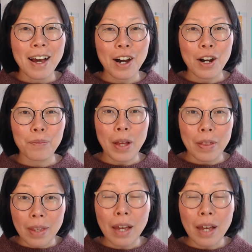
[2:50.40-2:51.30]

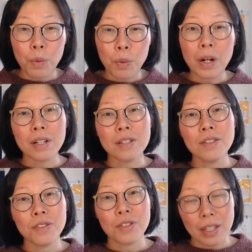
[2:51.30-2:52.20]
And that one,
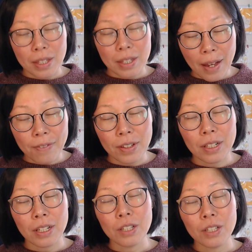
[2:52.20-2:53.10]
you can
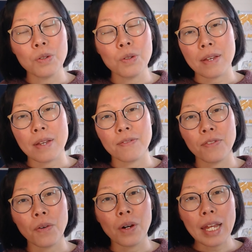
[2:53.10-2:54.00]
definitely use it
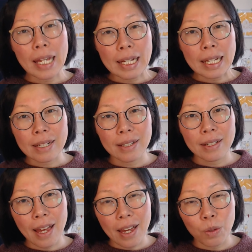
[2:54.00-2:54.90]
for ink
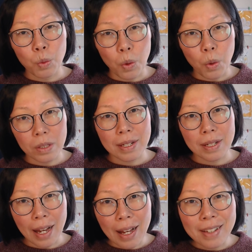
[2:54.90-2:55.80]
and
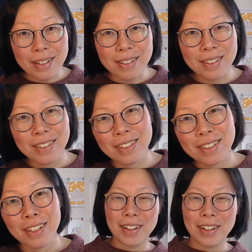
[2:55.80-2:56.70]
watercolor.
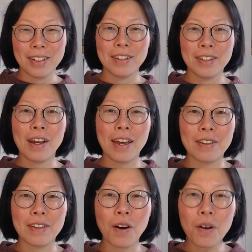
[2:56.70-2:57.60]

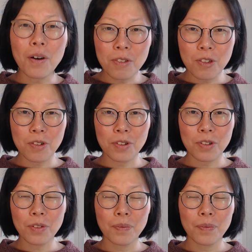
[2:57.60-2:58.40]
And on to